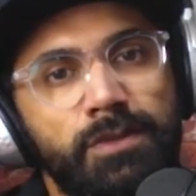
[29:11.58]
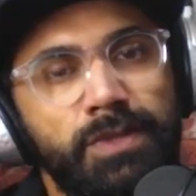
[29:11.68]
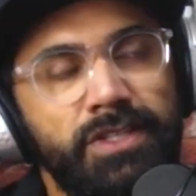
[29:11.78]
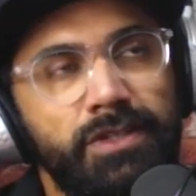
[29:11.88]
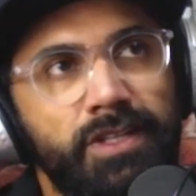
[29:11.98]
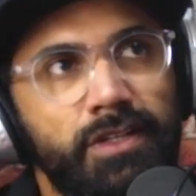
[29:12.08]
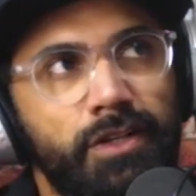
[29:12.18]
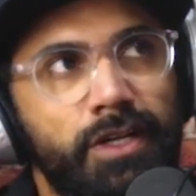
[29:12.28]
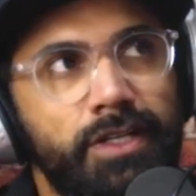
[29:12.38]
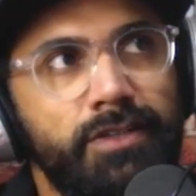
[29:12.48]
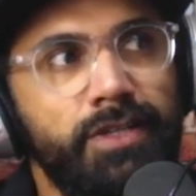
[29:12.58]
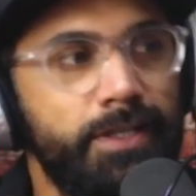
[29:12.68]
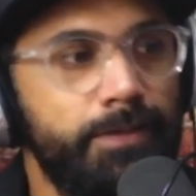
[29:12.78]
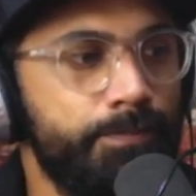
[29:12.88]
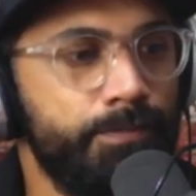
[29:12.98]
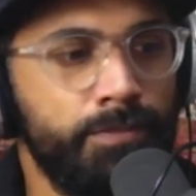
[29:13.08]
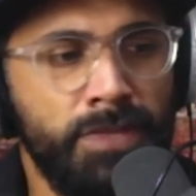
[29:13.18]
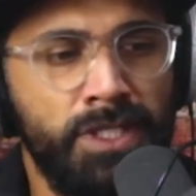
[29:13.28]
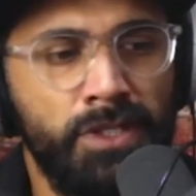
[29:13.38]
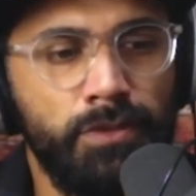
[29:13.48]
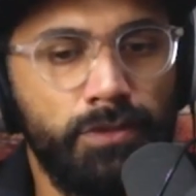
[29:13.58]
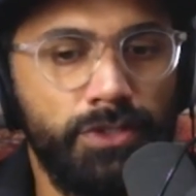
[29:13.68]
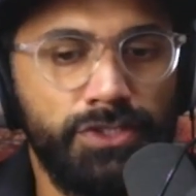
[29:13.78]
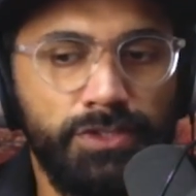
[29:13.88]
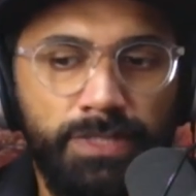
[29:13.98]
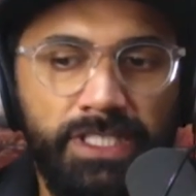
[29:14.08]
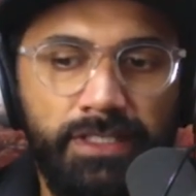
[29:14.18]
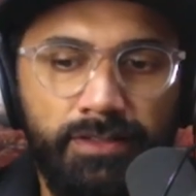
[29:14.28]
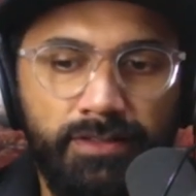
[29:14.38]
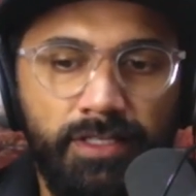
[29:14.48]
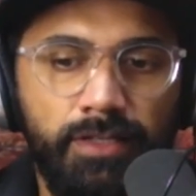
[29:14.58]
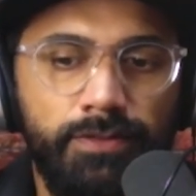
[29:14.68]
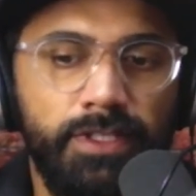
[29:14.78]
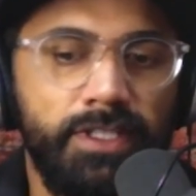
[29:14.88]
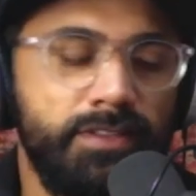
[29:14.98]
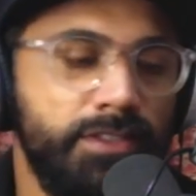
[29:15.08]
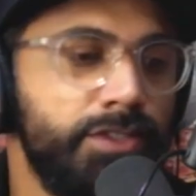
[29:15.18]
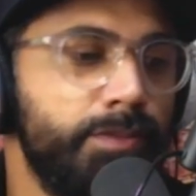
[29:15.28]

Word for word: So we hear that a lot. Okay. You know, you should be selfless.